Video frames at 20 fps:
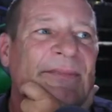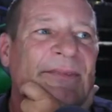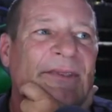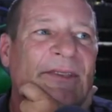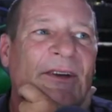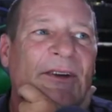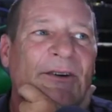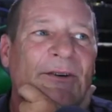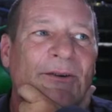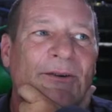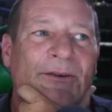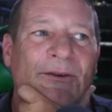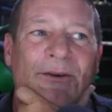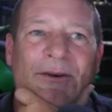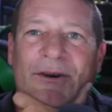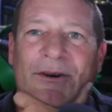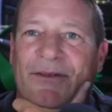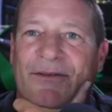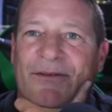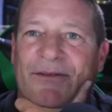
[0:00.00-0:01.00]
oh,
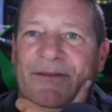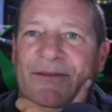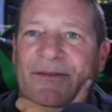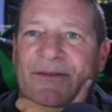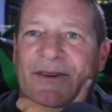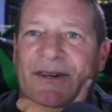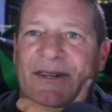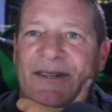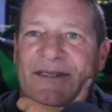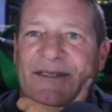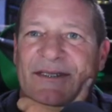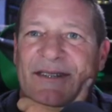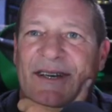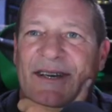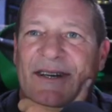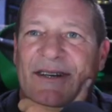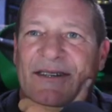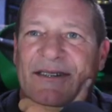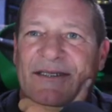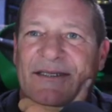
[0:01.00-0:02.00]
cool. Friendly
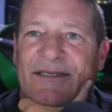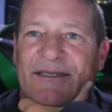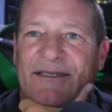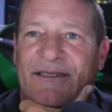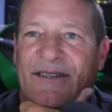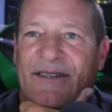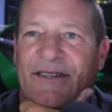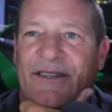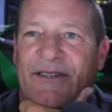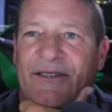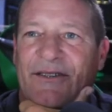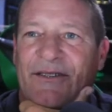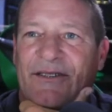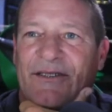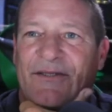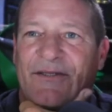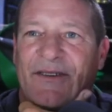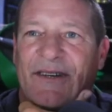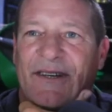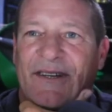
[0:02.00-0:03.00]
Scales is a
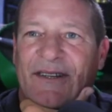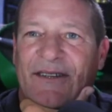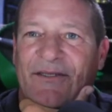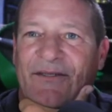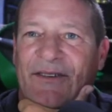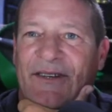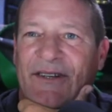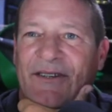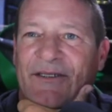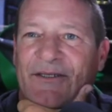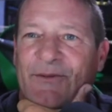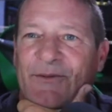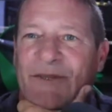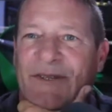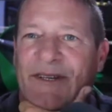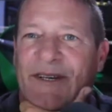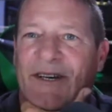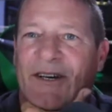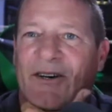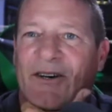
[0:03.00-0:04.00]
huge fan of the videos.
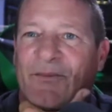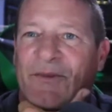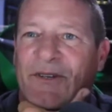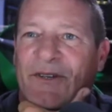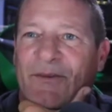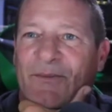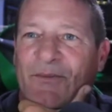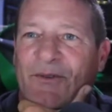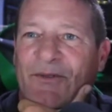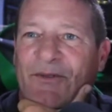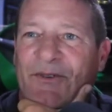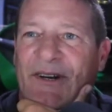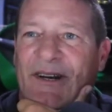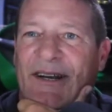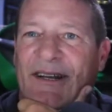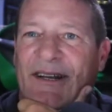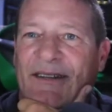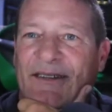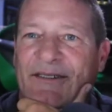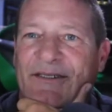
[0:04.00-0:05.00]
Really helped you improve your
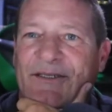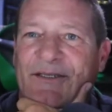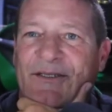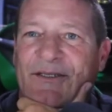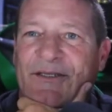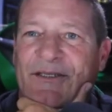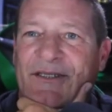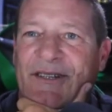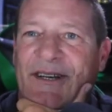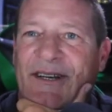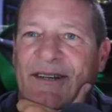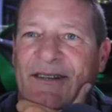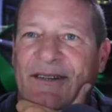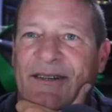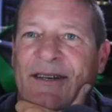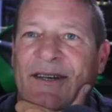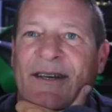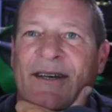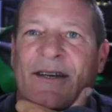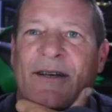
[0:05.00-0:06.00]
handling and social. Yeah,
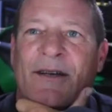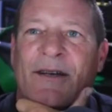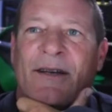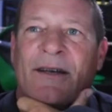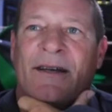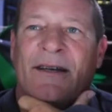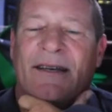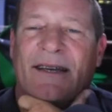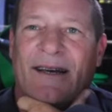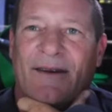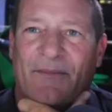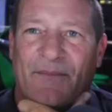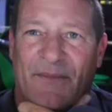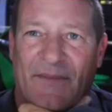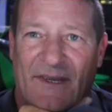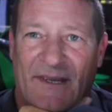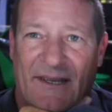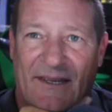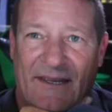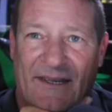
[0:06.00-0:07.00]
yeah,
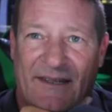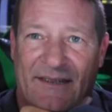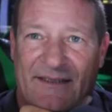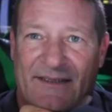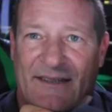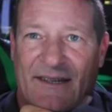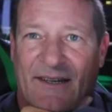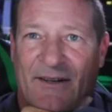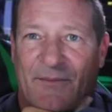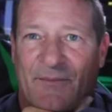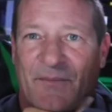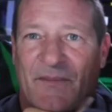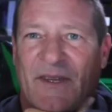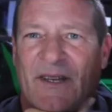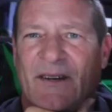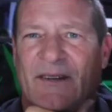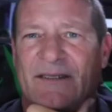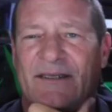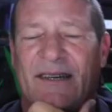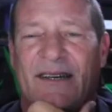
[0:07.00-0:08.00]
and it's um, you
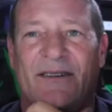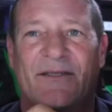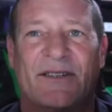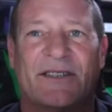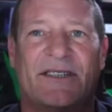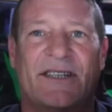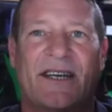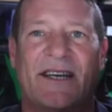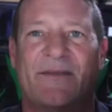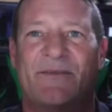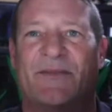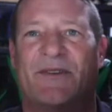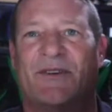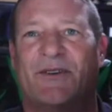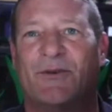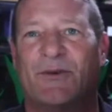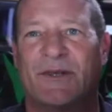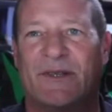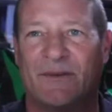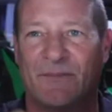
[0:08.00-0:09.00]
know, it's kind of a shame too
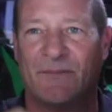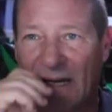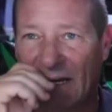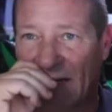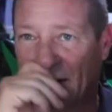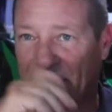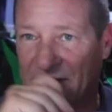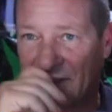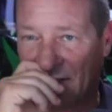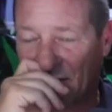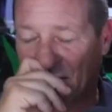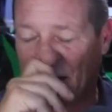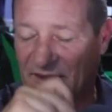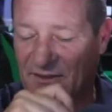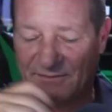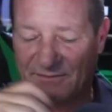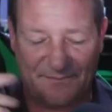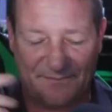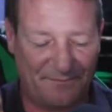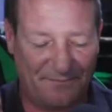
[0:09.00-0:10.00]
with the monitor
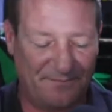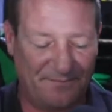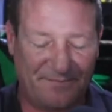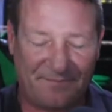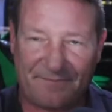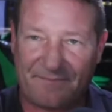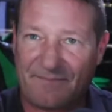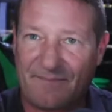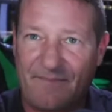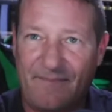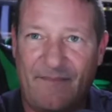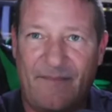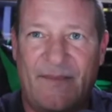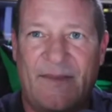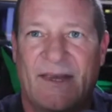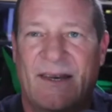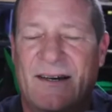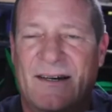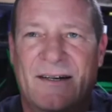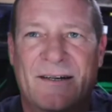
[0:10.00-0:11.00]
stuff.
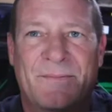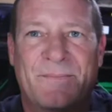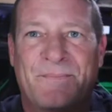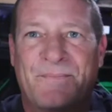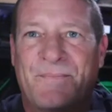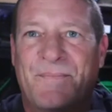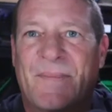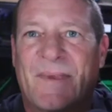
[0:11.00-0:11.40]
Um,